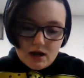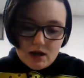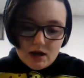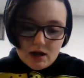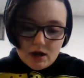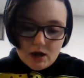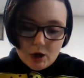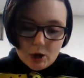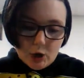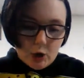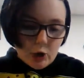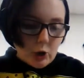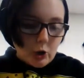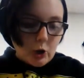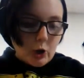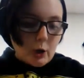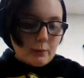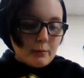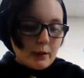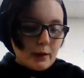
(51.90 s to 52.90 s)
in
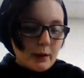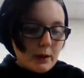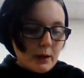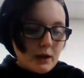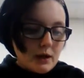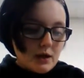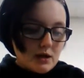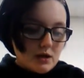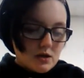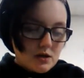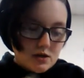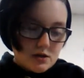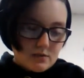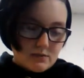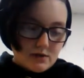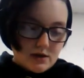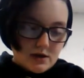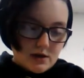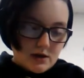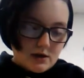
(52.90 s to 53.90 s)
her about it
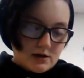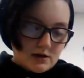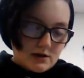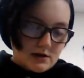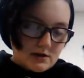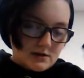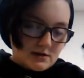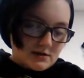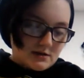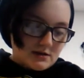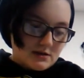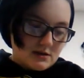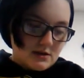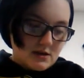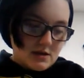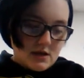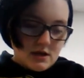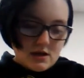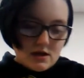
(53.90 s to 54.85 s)
because,